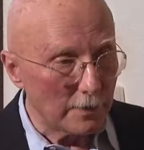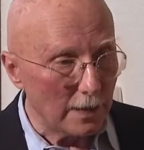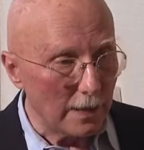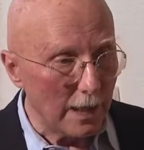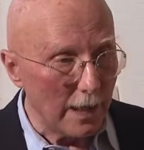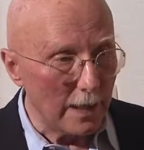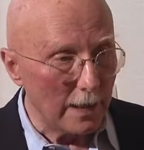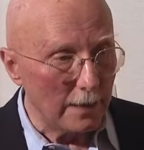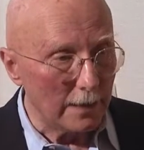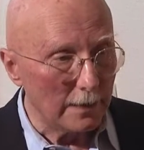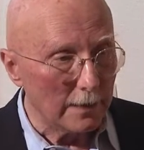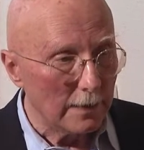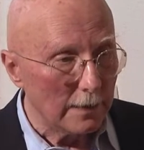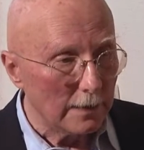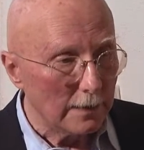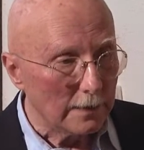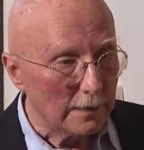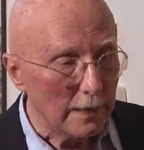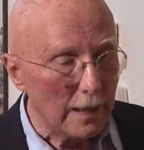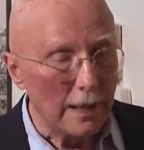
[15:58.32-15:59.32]
today
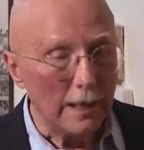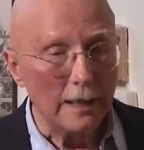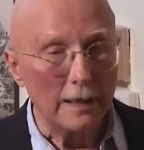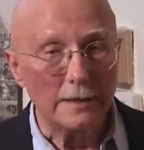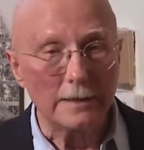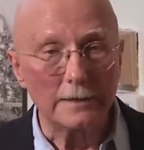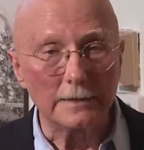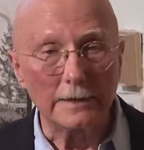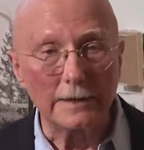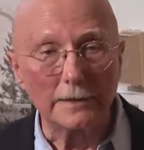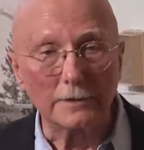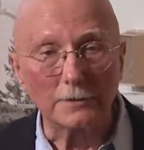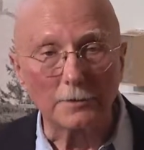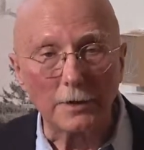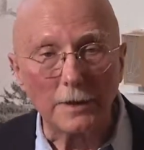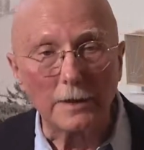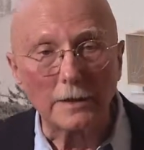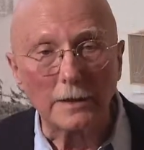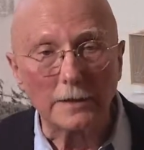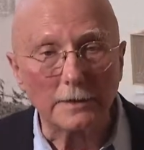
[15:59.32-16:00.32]
uh, in
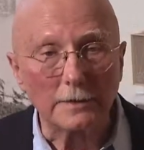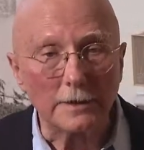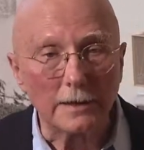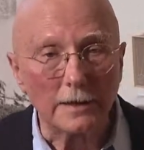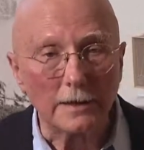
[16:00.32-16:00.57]
Greenland